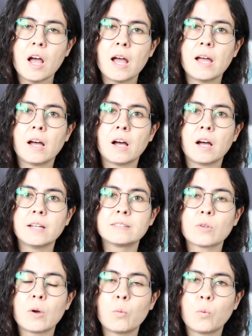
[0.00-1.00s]
It's
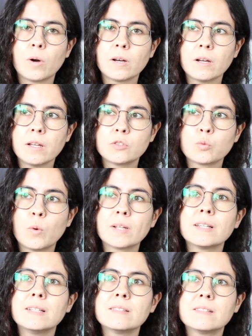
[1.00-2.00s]
what
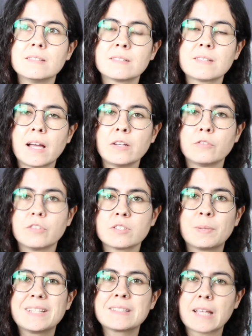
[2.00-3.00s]
is inside of us,
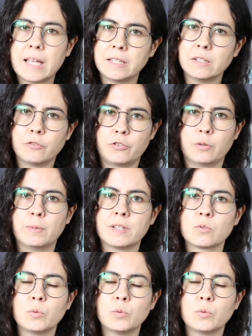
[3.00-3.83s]
but it's hidden from us.